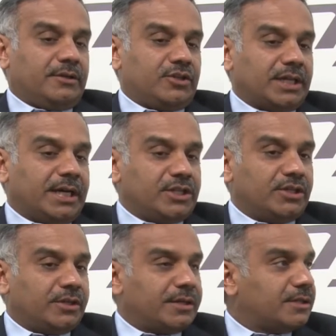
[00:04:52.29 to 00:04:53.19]
charge
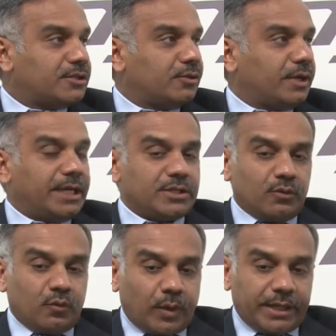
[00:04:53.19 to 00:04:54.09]
your storage,
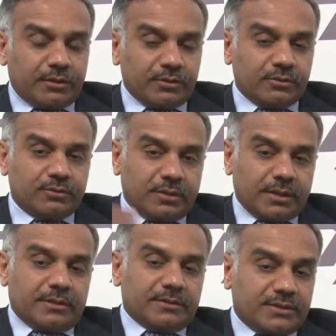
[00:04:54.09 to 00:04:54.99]
when to
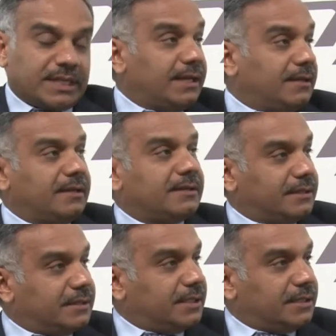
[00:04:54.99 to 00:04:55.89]
sell
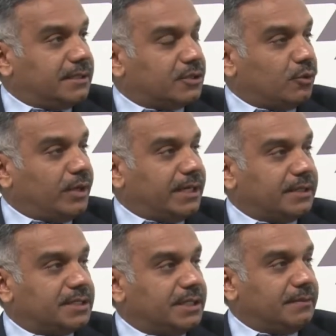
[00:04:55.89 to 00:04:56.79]
the stored
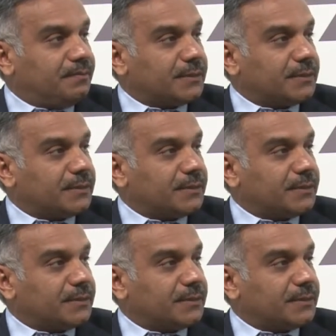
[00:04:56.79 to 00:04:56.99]
energy.